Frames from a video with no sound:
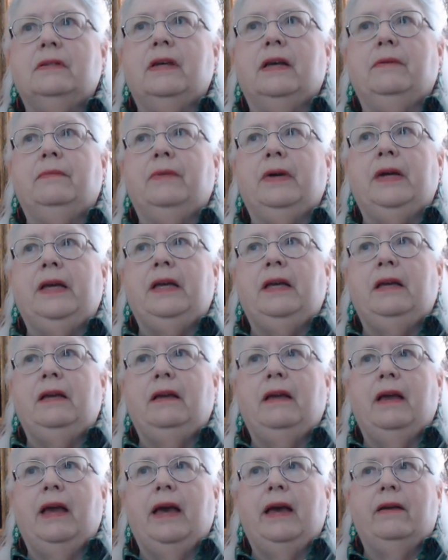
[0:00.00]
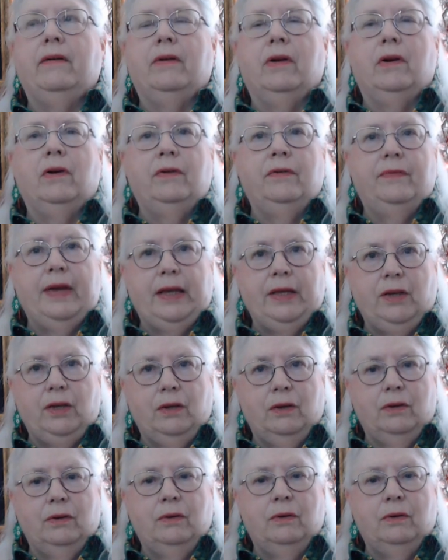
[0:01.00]
and we had our own
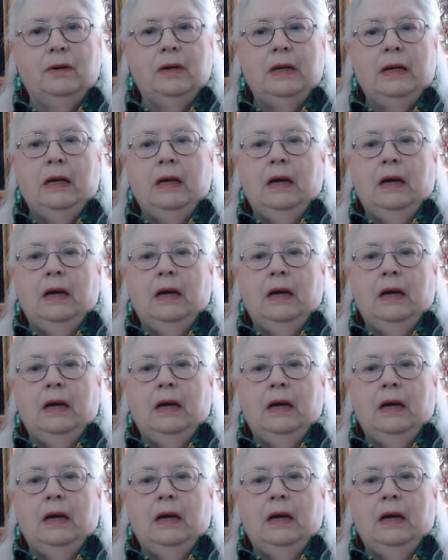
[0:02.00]
venue,